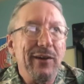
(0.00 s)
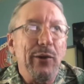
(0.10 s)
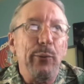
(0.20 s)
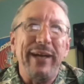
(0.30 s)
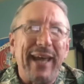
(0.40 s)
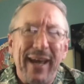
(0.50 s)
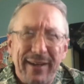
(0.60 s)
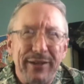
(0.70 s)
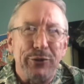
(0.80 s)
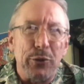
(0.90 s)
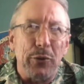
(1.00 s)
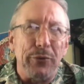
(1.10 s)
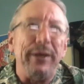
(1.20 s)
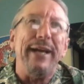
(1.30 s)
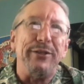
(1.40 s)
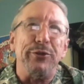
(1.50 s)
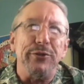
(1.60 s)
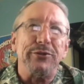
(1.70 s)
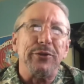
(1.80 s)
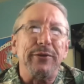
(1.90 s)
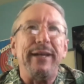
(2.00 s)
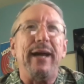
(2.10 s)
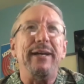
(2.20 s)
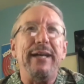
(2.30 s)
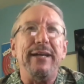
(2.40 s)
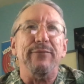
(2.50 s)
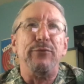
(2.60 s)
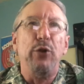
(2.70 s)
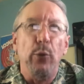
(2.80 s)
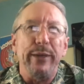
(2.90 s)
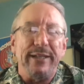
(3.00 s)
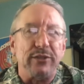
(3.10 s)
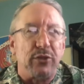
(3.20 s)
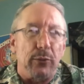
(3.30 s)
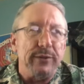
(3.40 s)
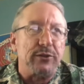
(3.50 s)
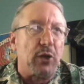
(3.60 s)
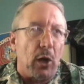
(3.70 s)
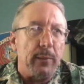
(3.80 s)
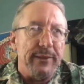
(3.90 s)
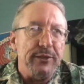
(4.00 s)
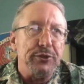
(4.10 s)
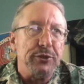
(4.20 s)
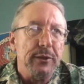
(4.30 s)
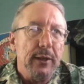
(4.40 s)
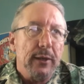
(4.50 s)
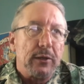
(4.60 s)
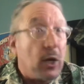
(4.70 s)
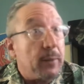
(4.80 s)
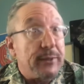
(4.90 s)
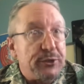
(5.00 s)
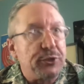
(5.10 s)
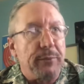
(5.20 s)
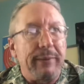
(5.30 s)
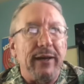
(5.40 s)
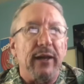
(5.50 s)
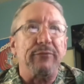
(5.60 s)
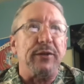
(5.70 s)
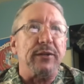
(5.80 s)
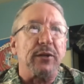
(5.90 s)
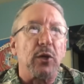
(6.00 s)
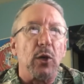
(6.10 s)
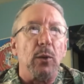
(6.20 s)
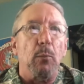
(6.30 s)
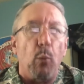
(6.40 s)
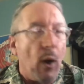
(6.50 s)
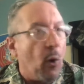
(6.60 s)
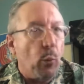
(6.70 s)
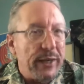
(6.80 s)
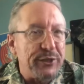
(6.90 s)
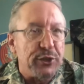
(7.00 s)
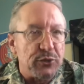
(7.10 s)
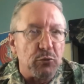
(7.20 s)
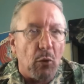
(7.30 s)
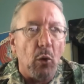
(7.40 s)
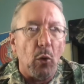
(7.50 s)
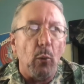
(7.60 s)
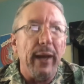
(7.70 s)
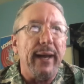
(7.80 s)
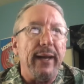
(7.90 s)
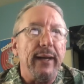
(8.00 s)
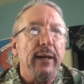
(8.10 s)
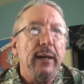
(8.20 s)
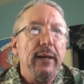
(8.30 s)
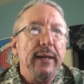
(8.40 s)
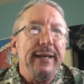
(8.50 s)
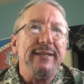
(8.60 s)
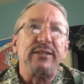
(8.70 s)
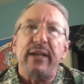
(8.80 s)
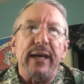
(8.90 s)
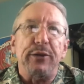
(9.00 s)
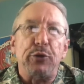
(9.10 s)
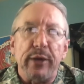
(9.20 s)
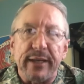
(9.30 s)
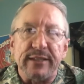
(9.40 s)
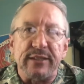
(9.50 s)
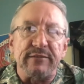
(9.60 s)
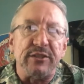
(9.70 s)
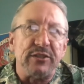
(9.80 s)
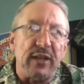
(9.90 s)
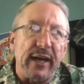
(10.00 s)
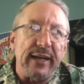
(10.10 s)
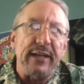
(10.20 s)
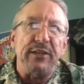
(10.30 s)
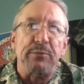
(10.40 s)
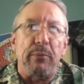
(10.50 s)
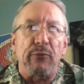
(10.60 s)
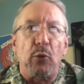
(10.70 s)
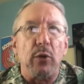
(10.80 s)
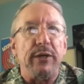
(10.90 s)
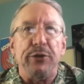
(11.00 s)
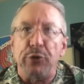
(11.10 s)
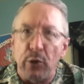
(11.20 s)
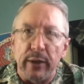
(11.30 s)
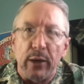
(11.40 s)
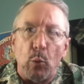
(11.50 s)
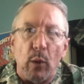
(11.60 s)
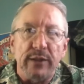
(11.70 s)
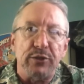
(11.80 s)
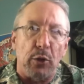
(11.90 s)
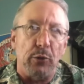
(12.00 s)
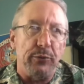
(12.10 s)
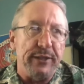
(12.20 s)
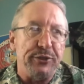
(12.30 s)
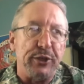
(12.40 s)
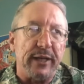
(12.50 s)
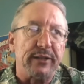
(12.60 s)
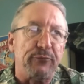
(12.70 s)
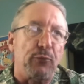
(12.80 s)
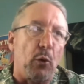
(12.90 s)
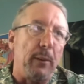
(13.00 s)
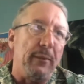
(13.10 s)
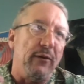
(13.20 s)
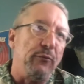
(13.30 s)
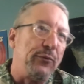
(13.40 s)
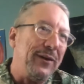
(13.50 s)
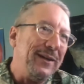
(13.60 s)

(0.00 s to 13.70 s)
We can't control nature, so the idea of doing so is garbage. Garbage should be left at the curb while we just roll away. Instead, trinkets of societies before and during one's own inject form of